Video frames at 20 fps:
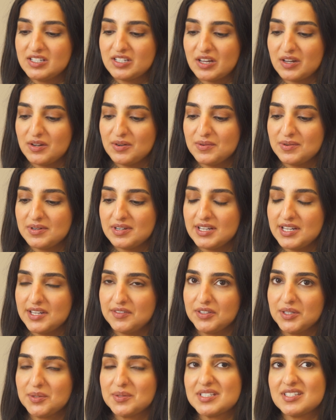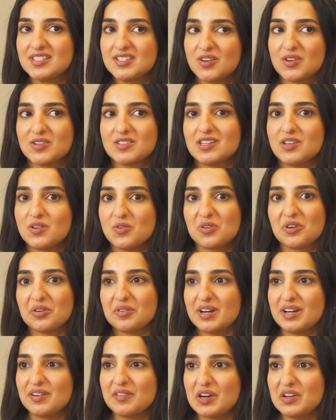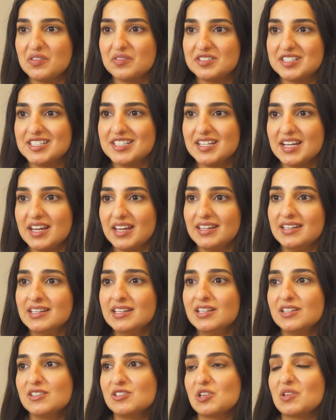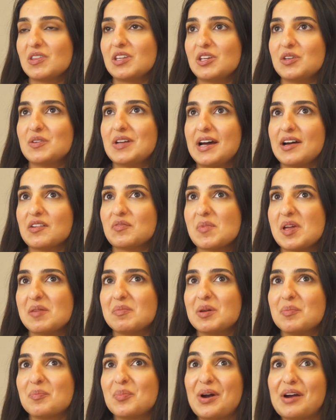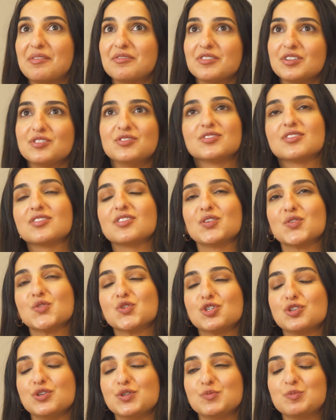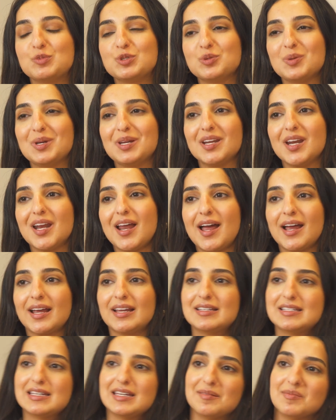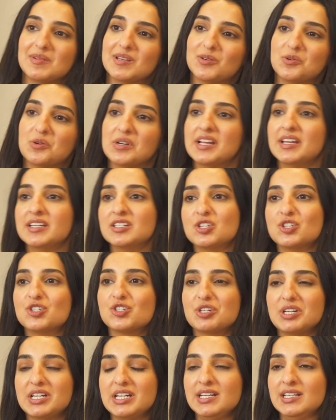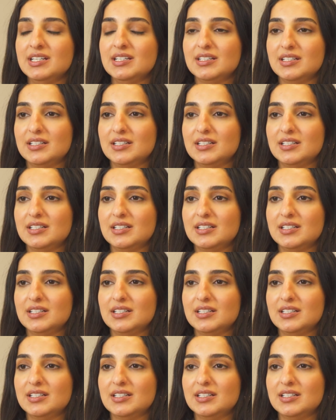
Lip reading: so if you were starting your career over today, do you think you'd have maybe a preference that you'd choose between academia or industry?